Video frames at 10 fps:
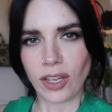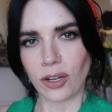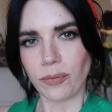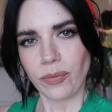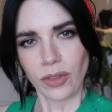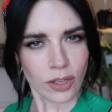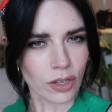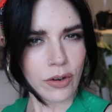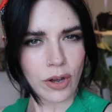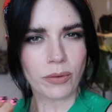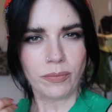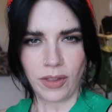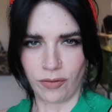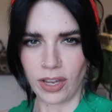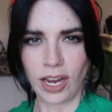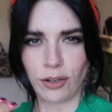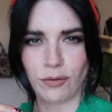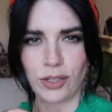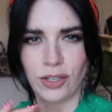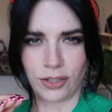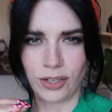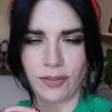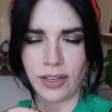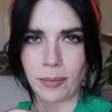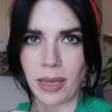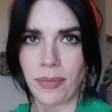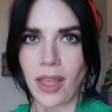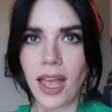you know, if you get your roots done, you feel me.